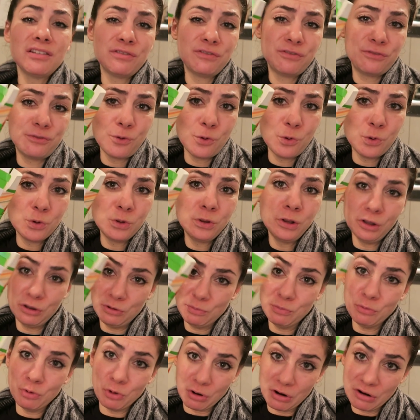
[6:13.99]
the food
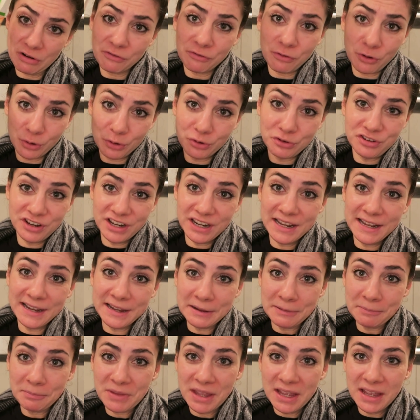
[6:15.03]
look more
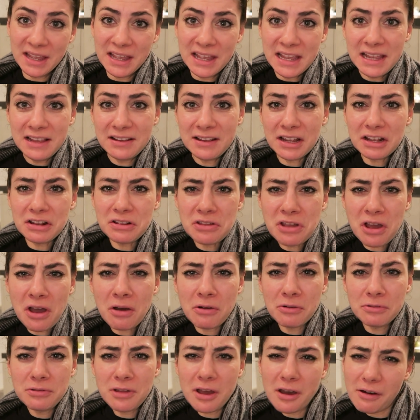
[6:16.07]
photogenic. He's like,
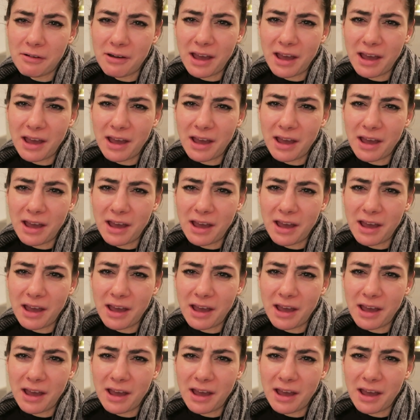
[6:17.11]
no, no,